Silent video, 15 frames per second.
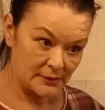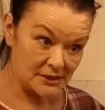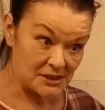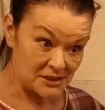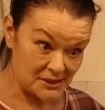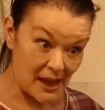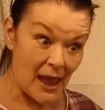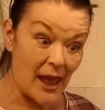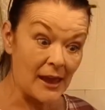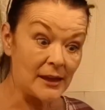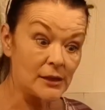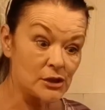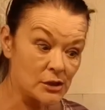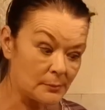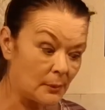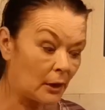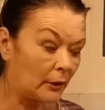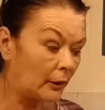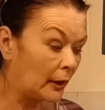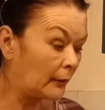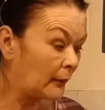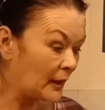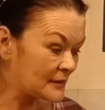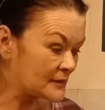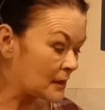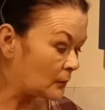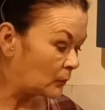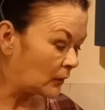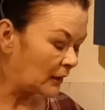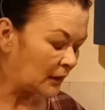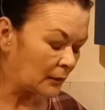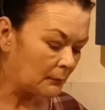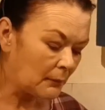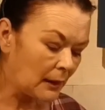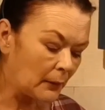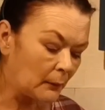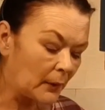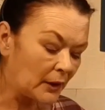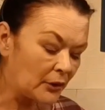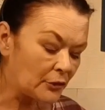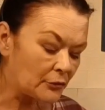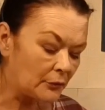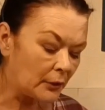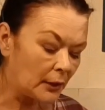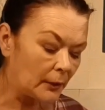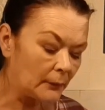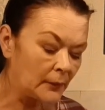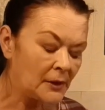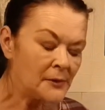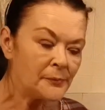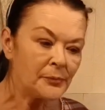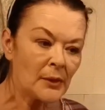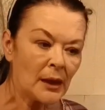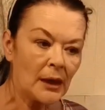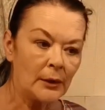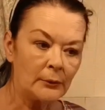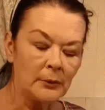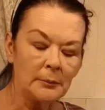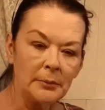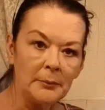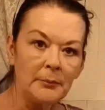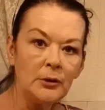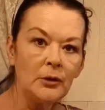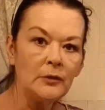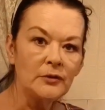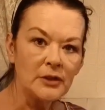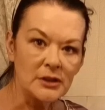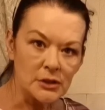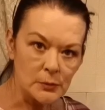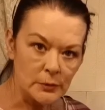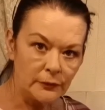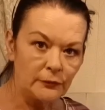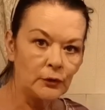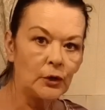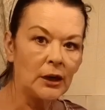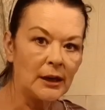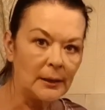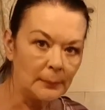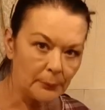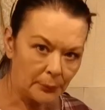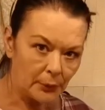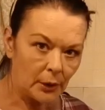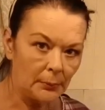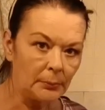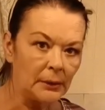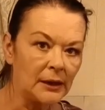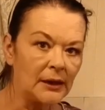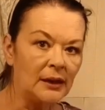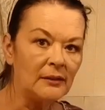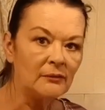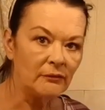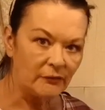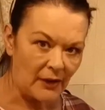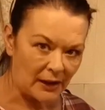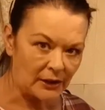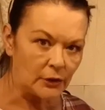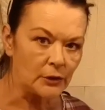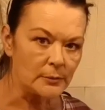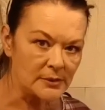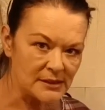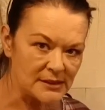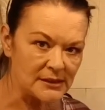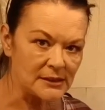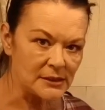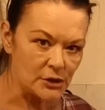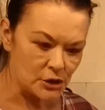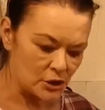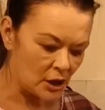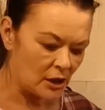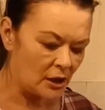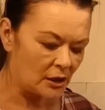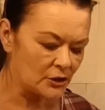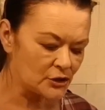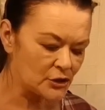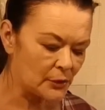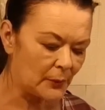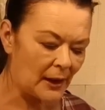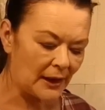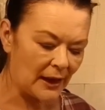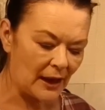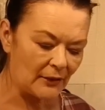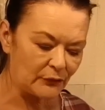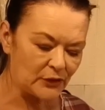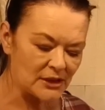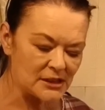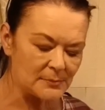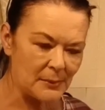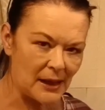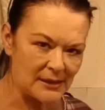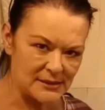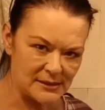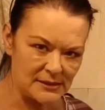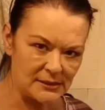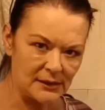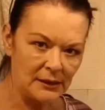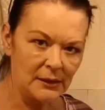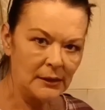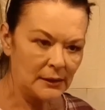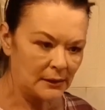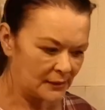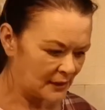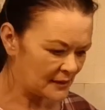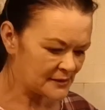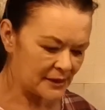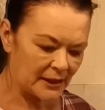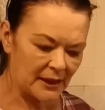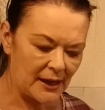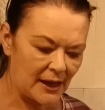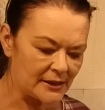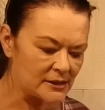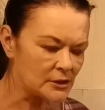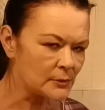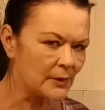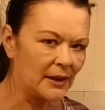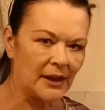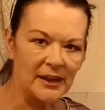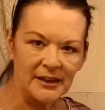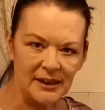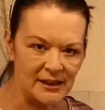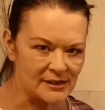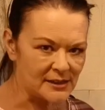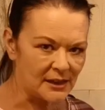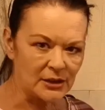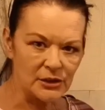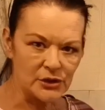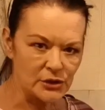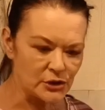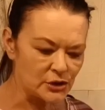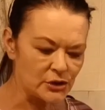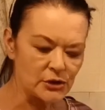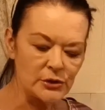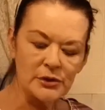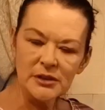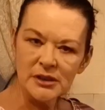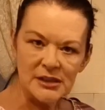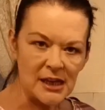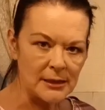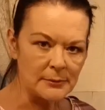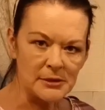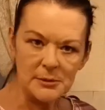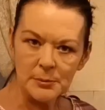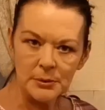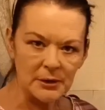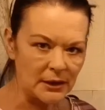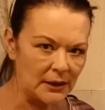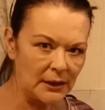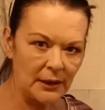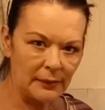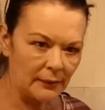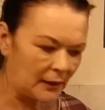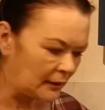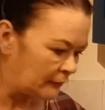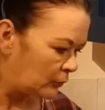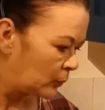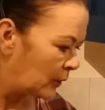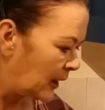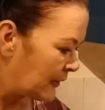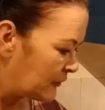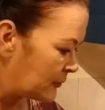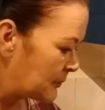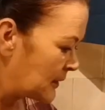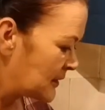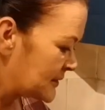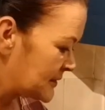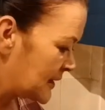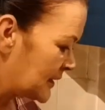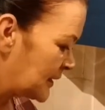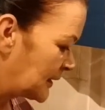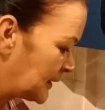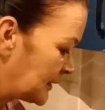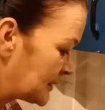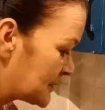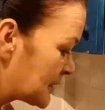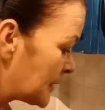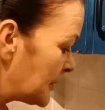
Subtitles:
today, tomorrow, as I'm working my way through, it will be moved into a fully, properly vacuum sealed jar. So I have this basil. Yes, I can add to it, and yes, I can just use a tablespoon here and there for whatever meals I need.